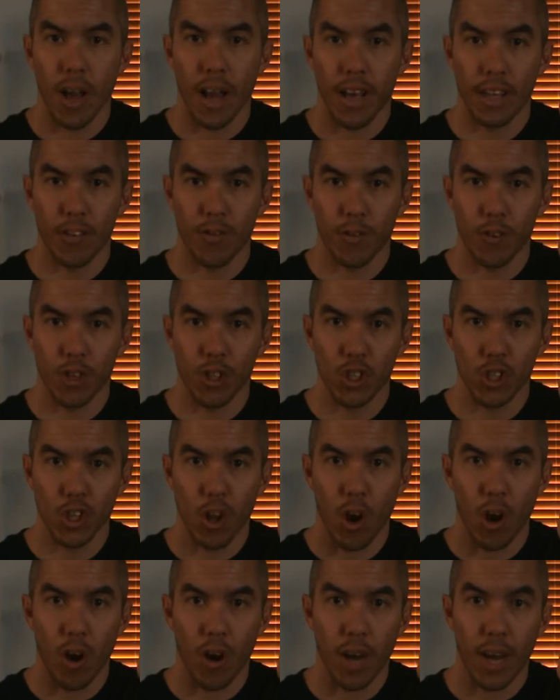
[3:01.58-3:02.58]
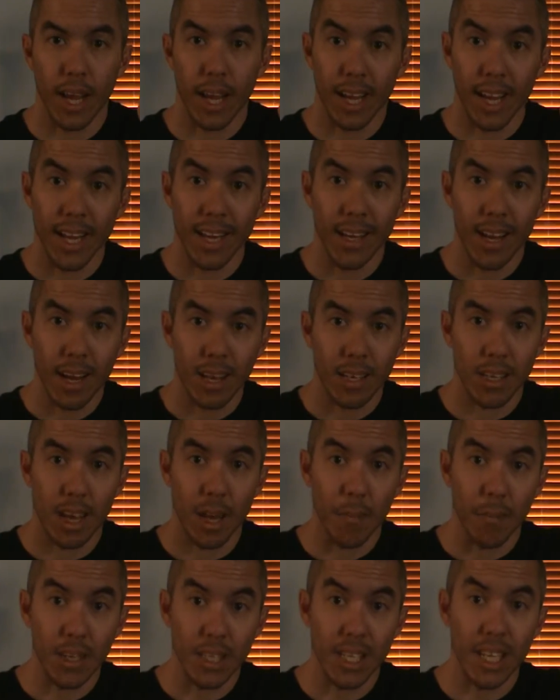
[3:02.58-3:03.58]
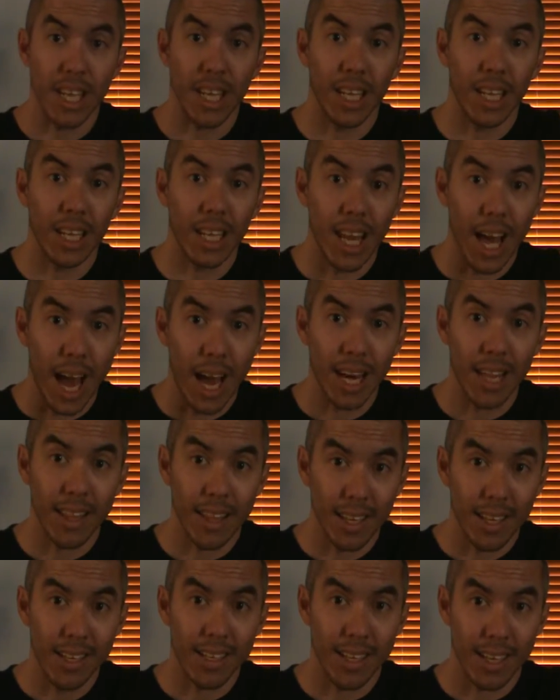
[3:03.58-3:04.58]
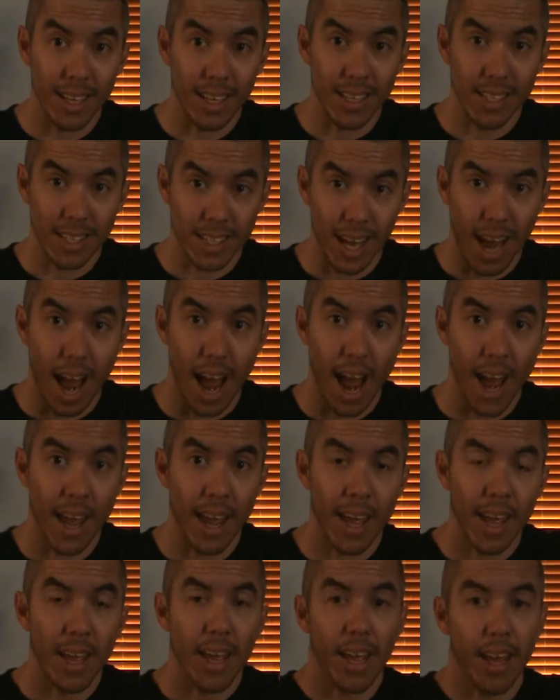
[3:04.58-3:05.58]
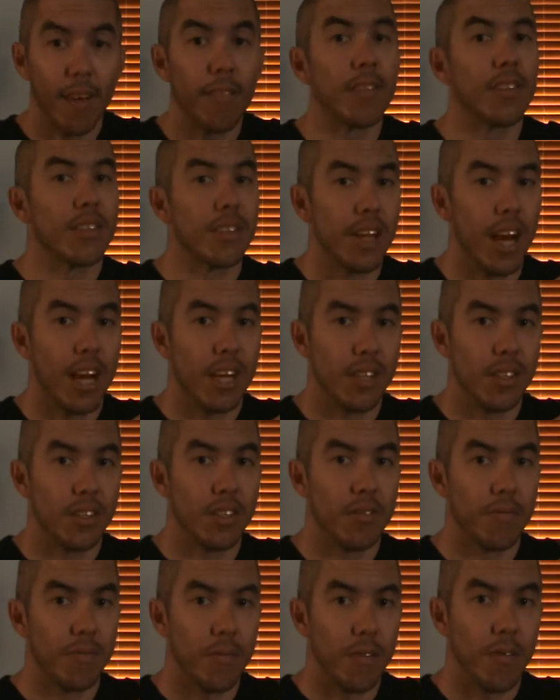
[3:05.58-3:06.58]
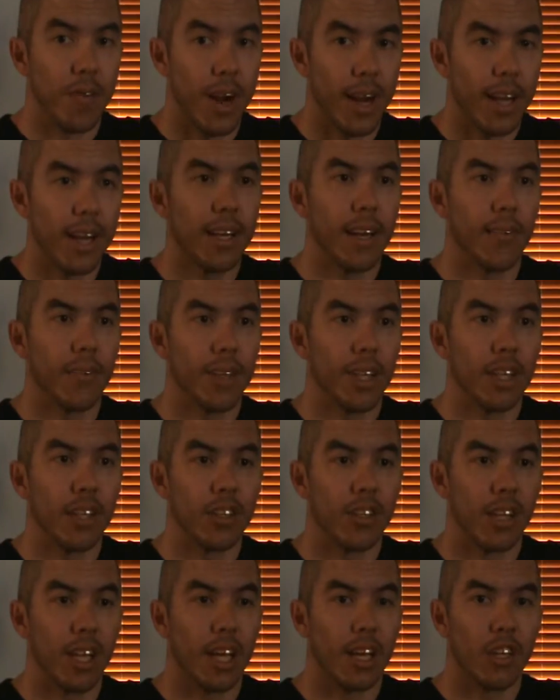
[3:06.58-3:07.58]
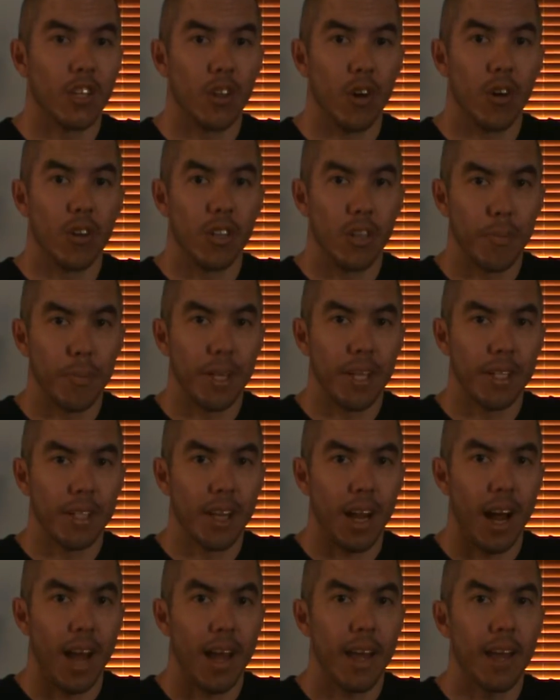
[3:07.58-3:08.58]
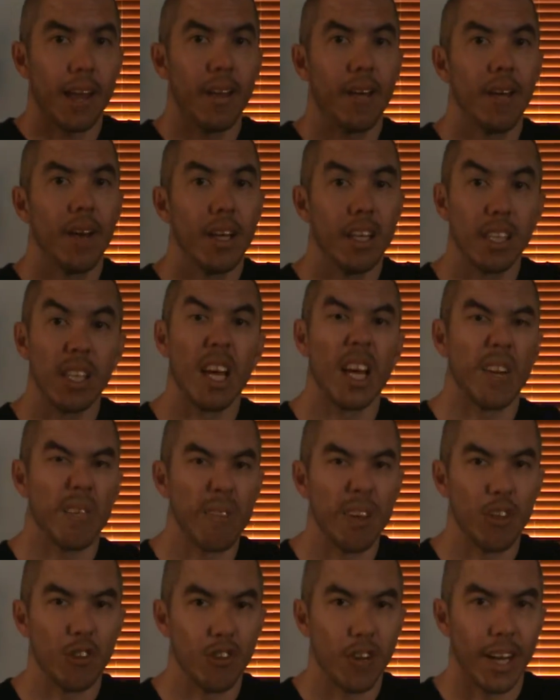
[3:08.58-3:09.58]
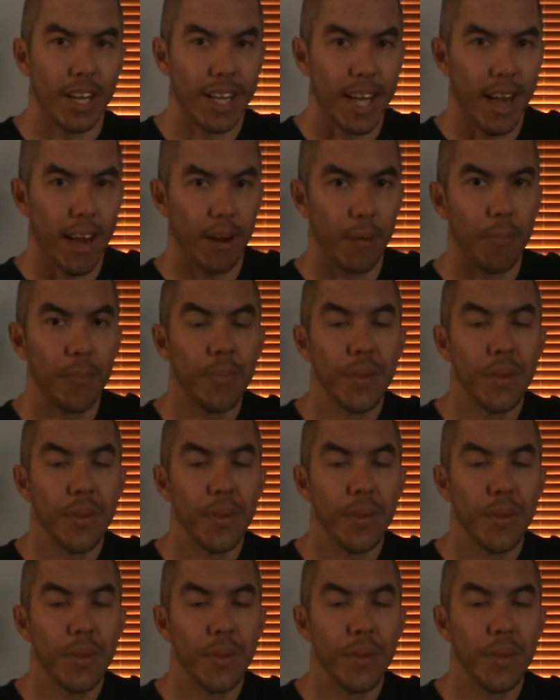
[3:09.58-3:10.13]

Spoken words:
S for star. And at nighttime, you see a lot of these in the sky. If the sky's right and everything, there's a lot of stars up in the sky. It's a lot of fun to try to count them.